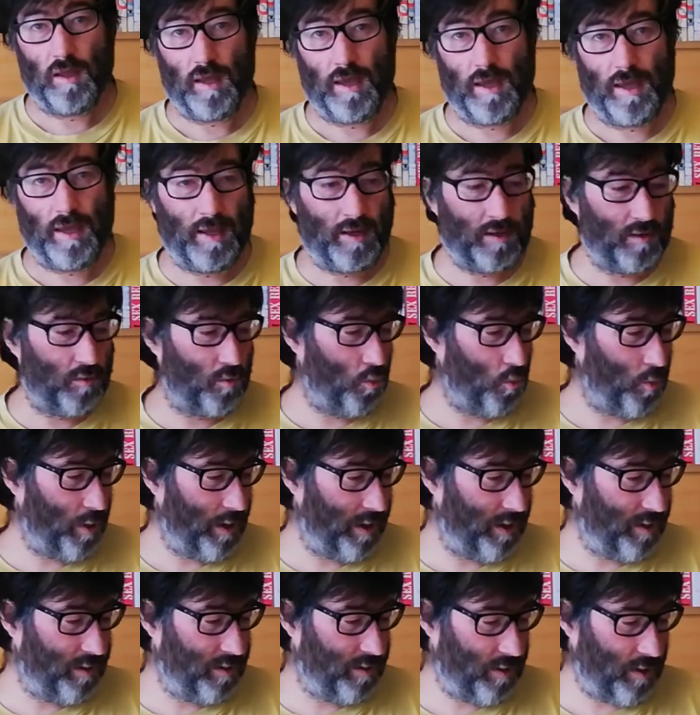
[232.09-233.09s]
And
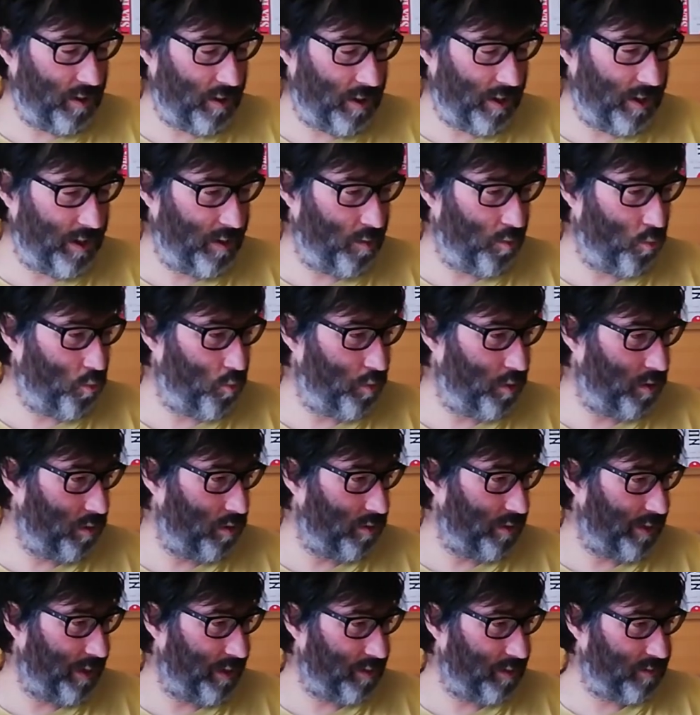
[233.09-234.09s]
when I will
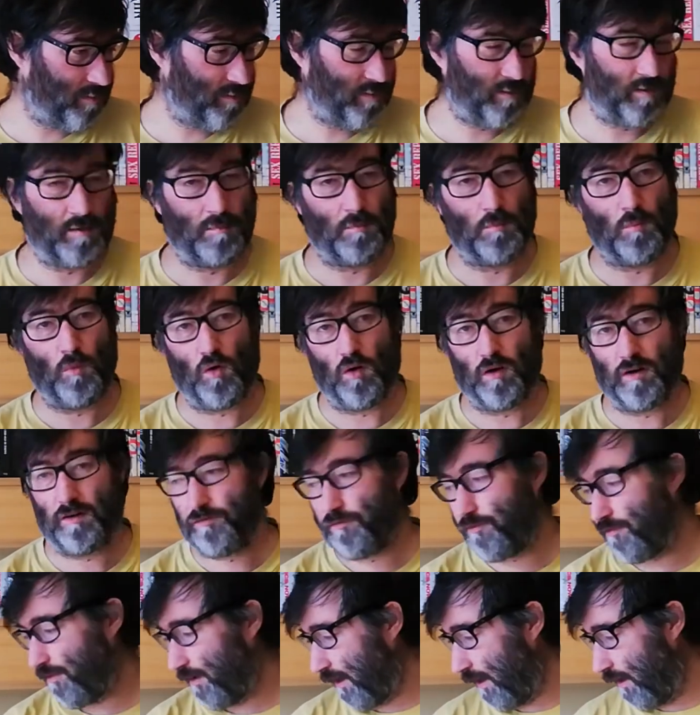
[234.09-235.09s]
get more
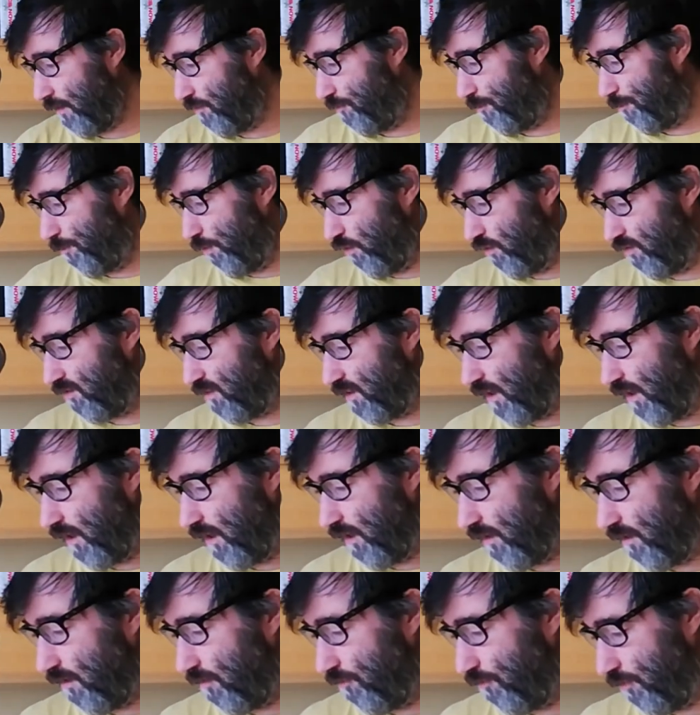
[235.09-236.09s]
5
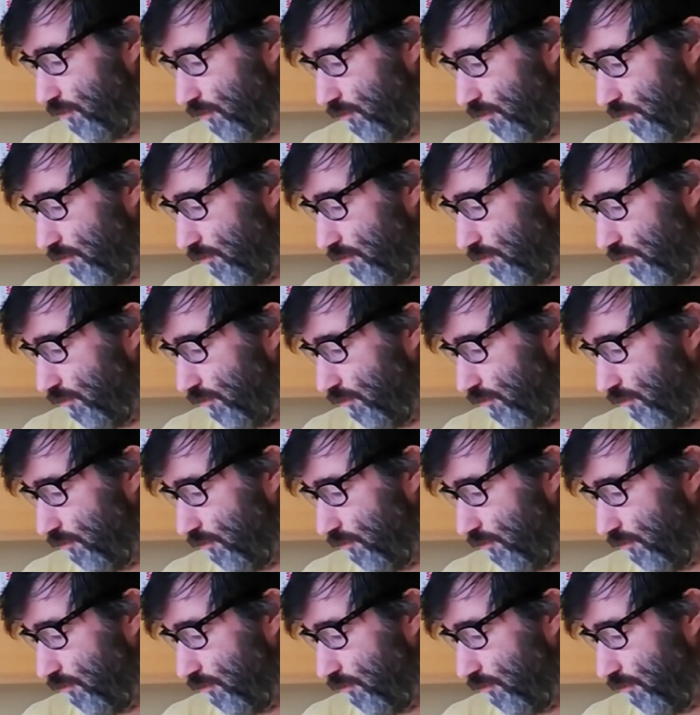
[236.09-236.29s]
postcards,